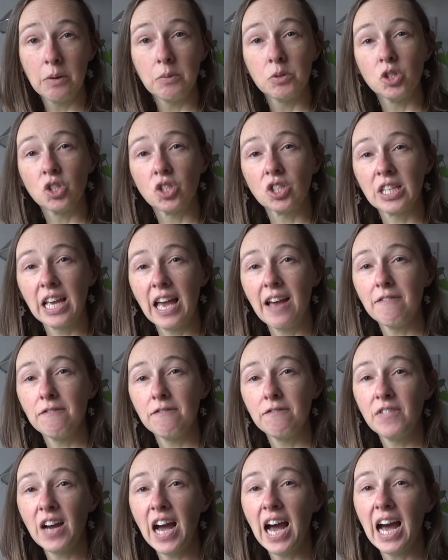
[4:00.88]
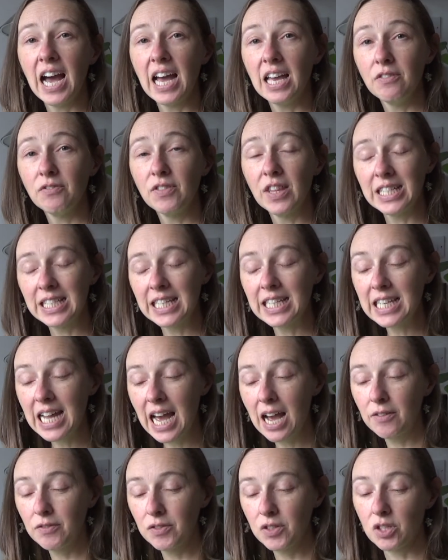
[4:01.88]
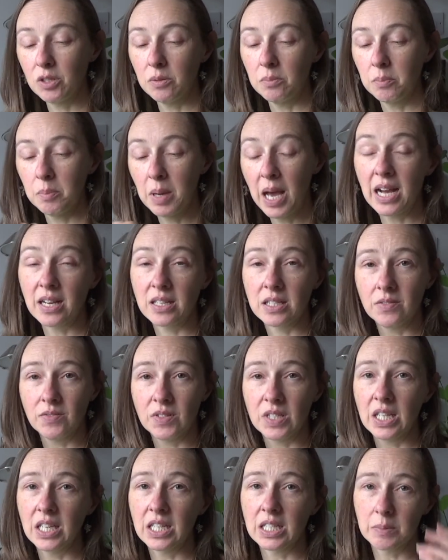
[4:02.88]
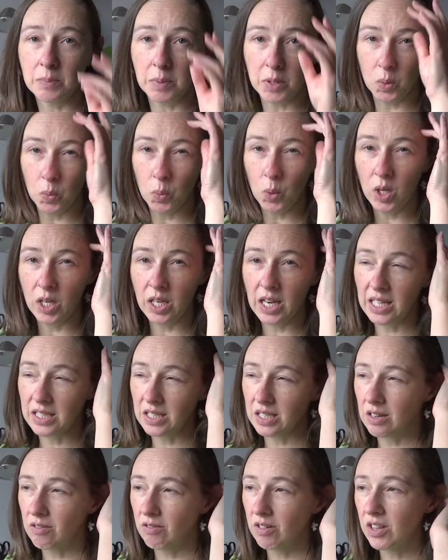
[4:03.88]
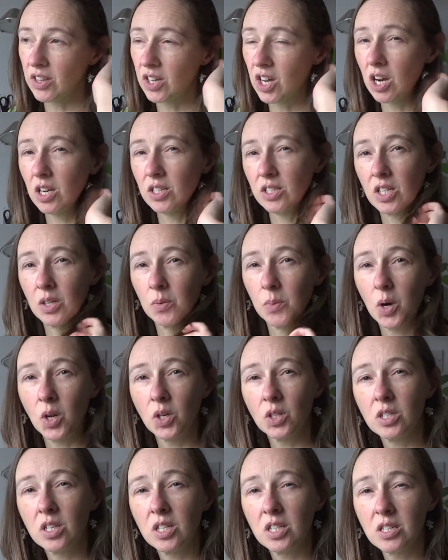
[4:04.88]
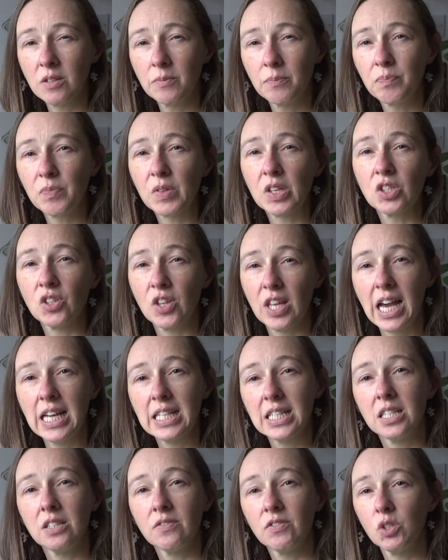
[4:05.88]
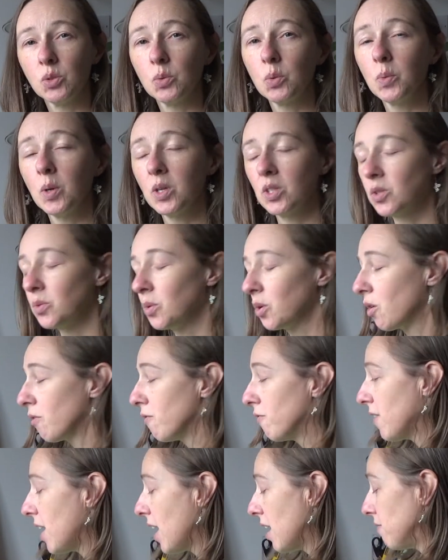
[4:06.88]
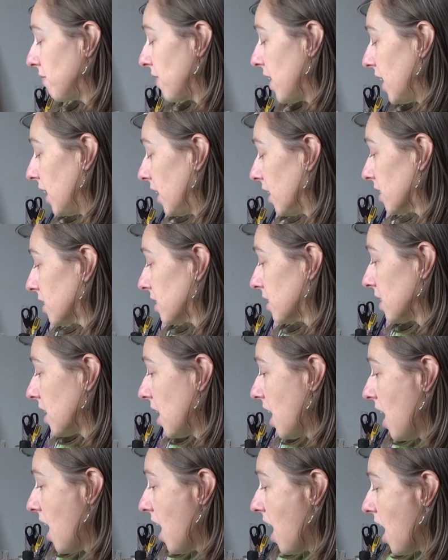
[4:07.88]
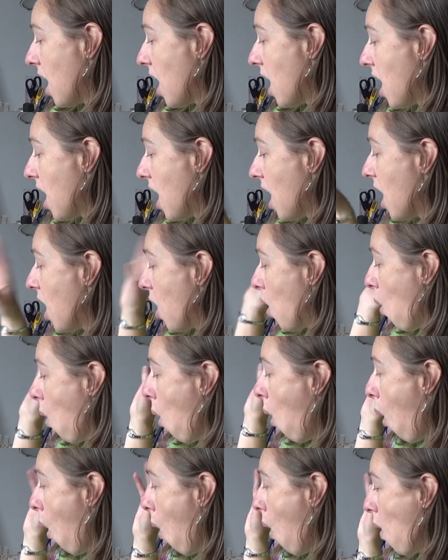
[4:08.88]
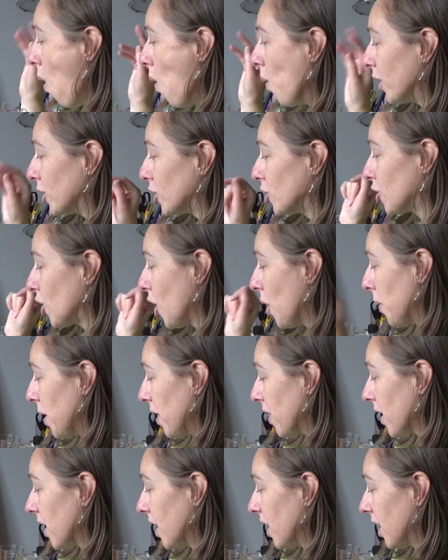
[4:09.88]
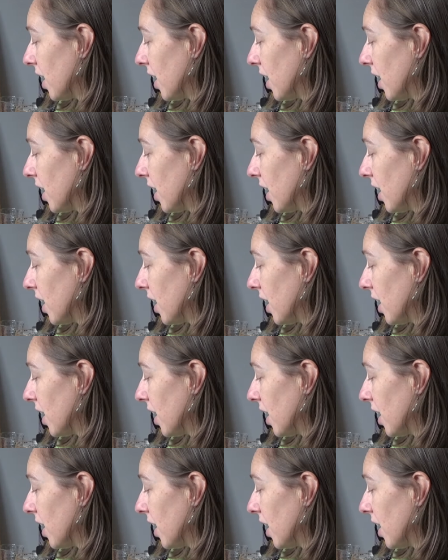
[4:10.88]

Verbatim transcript: I would just get five. They did have some packs of six, but they weren't necessarily the colours that I wanted. So they had individual ones, so I got five inks. Uh, oh, what to start with?